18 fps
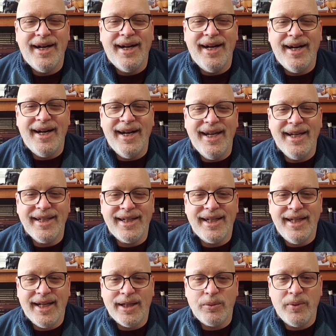and
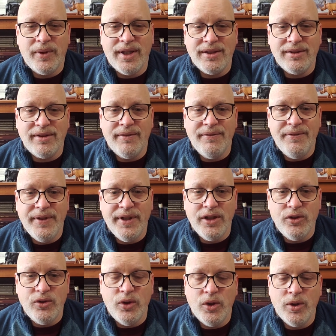connect with us
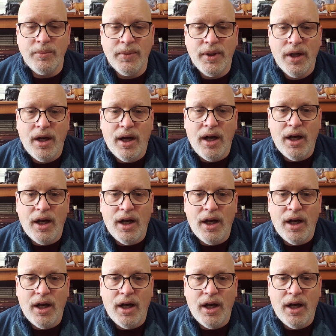via Zoom.